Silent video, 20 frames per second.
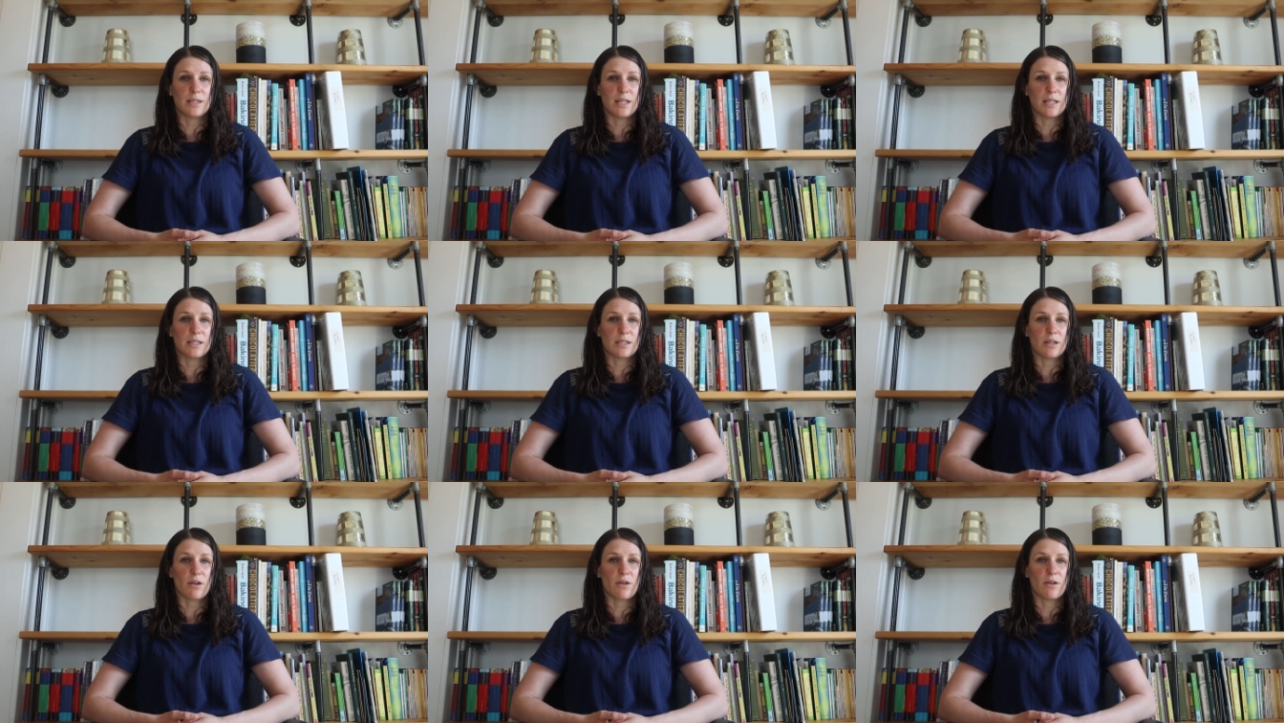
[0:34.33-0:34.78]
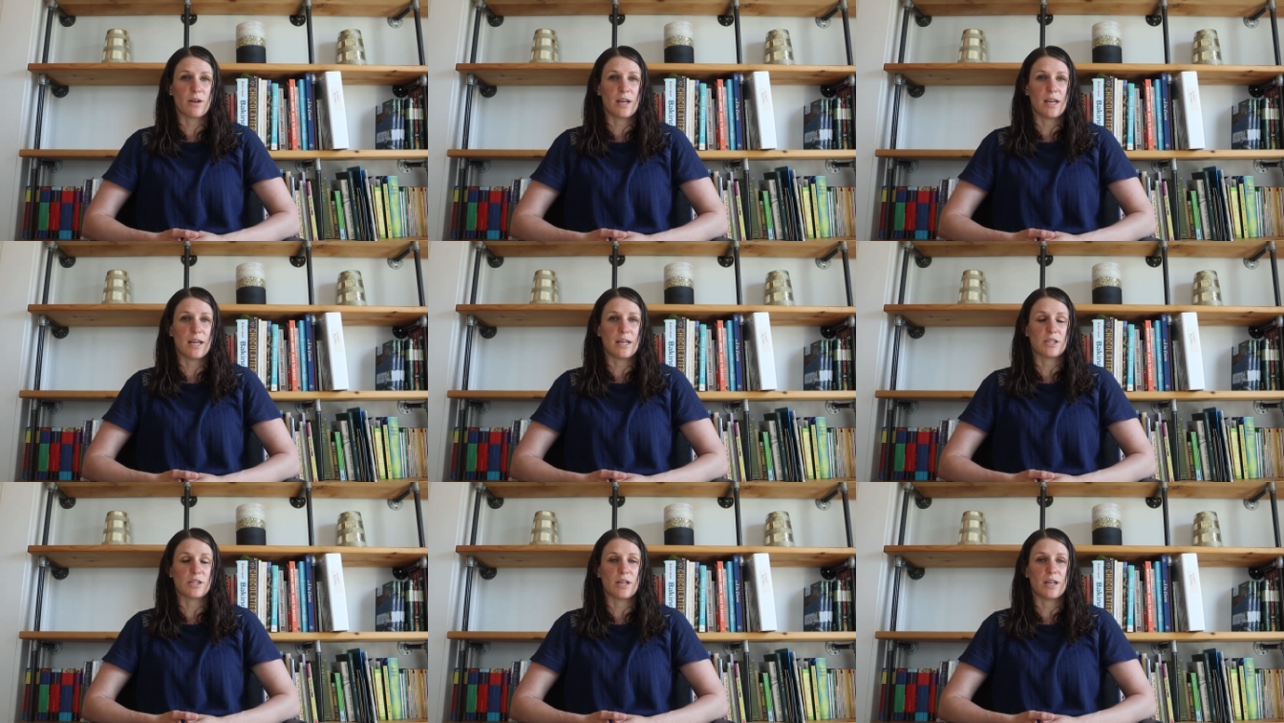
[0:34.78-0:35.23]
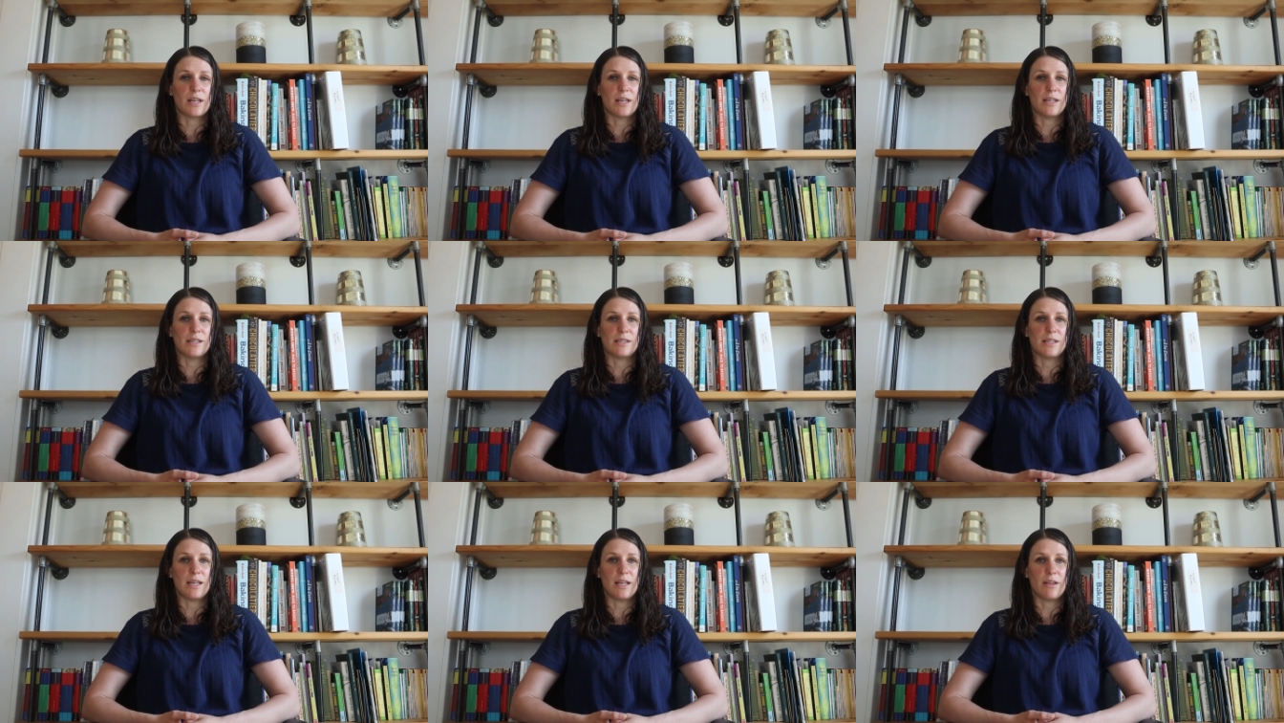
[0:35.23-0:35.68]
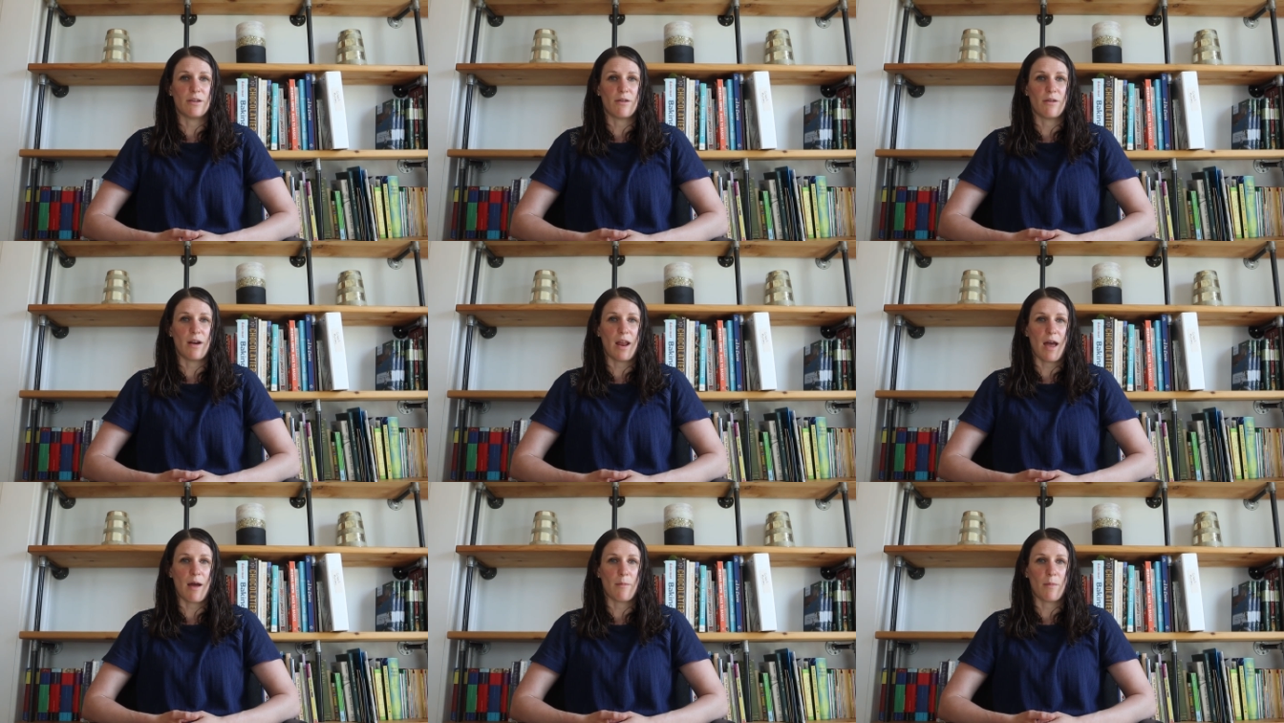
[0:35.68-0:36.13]
disc herniation is either
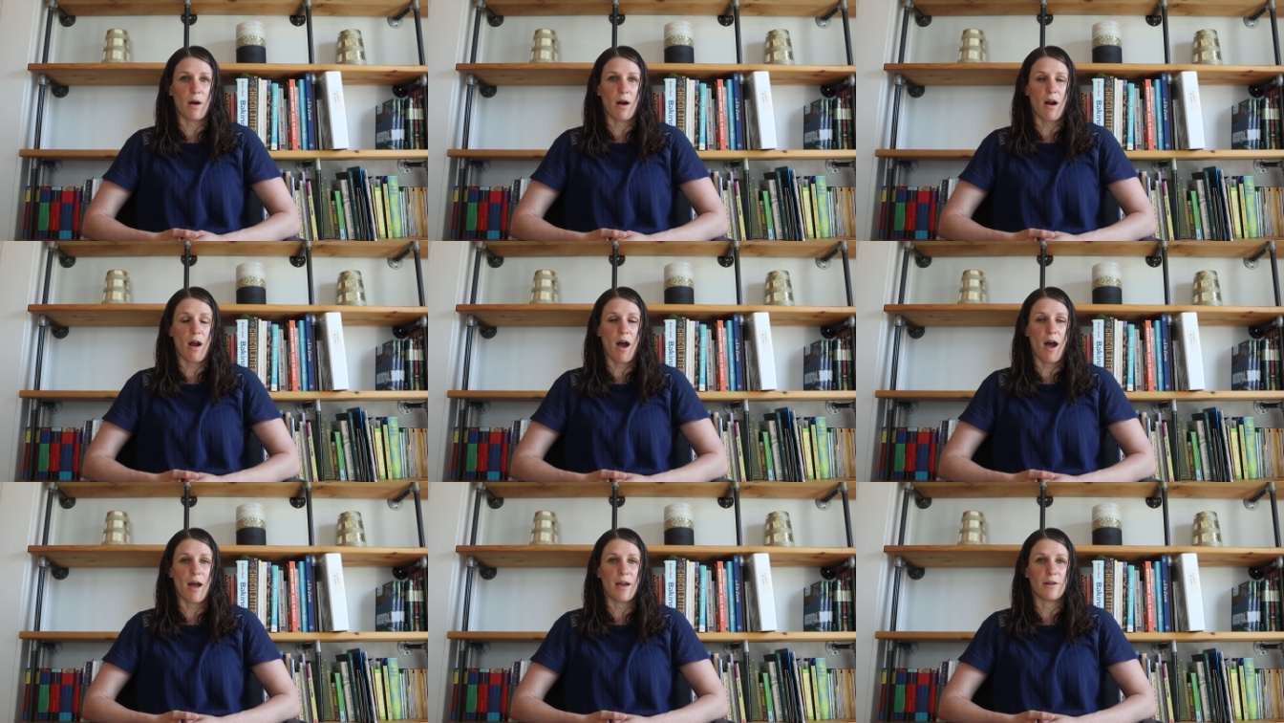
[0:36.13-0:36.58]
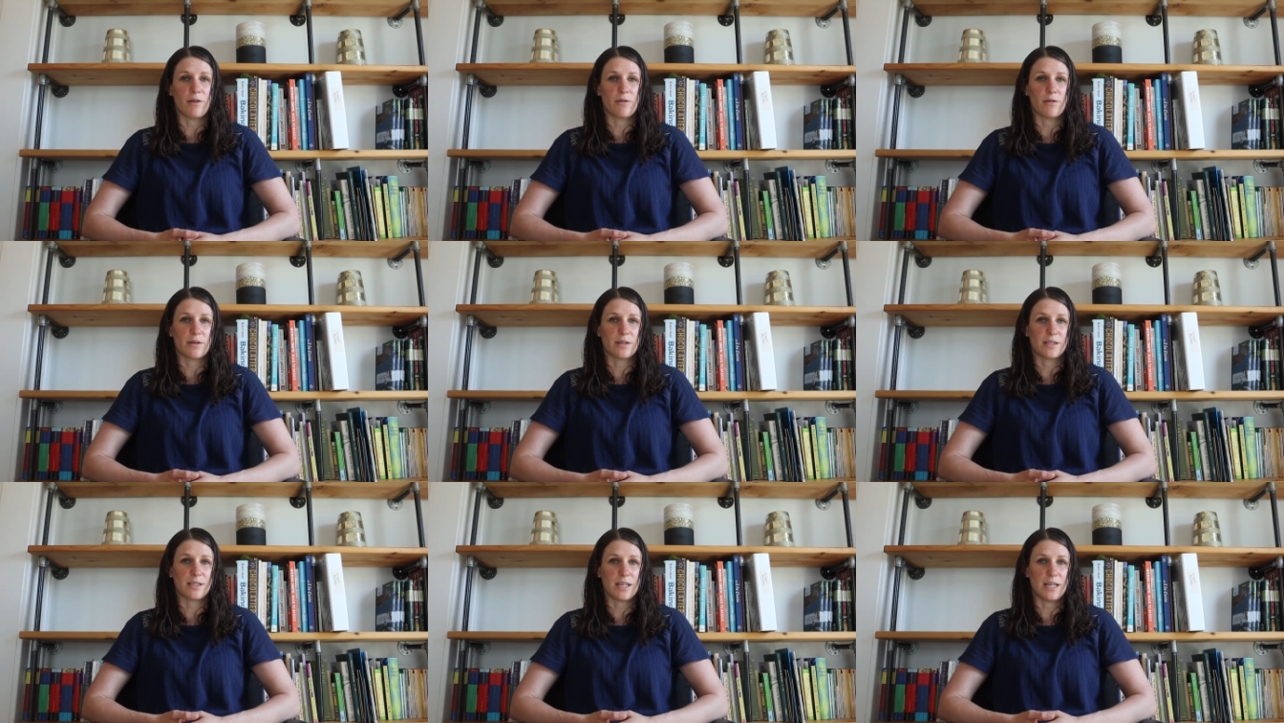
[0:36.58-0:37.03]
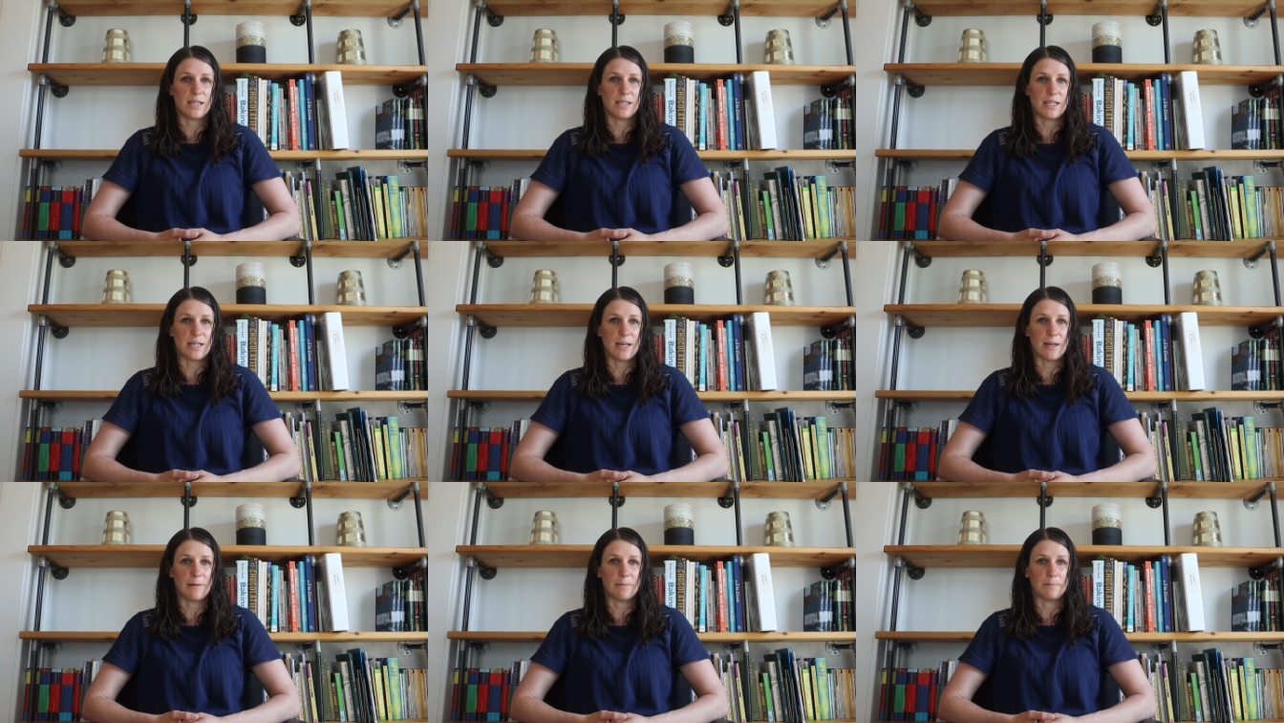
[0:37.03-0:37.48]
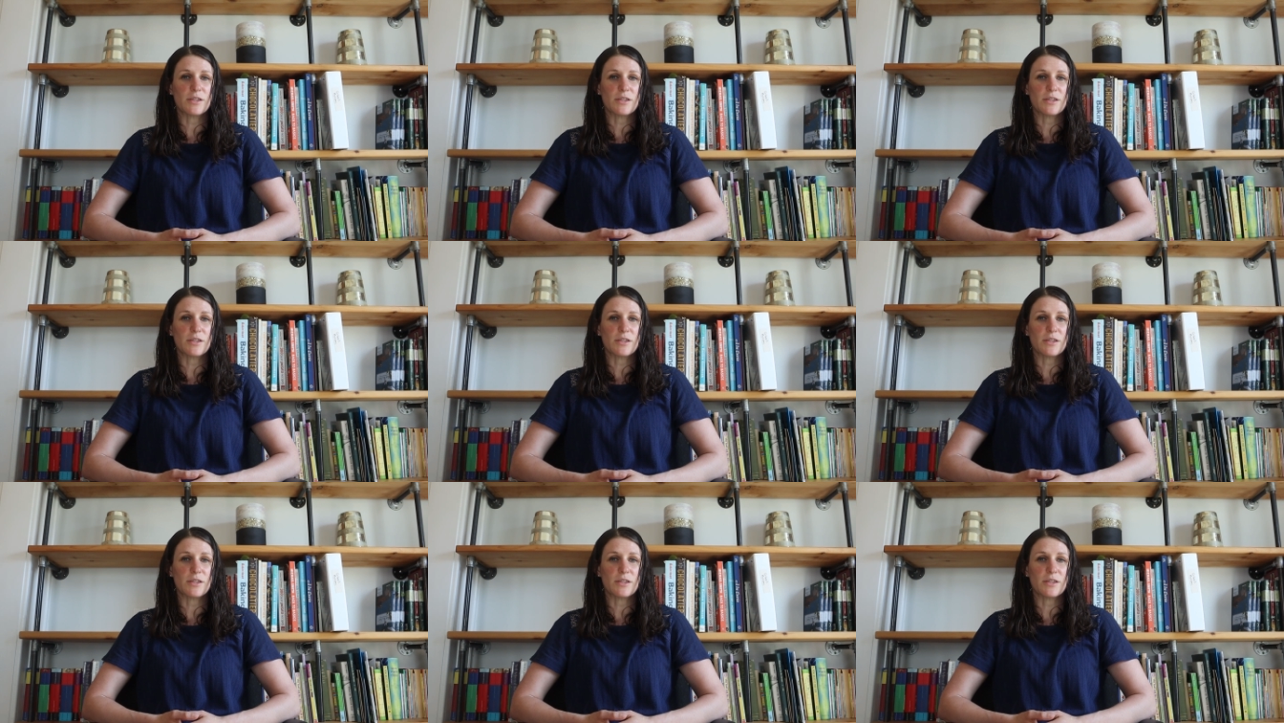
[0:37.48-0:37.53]
an MRI or a CT.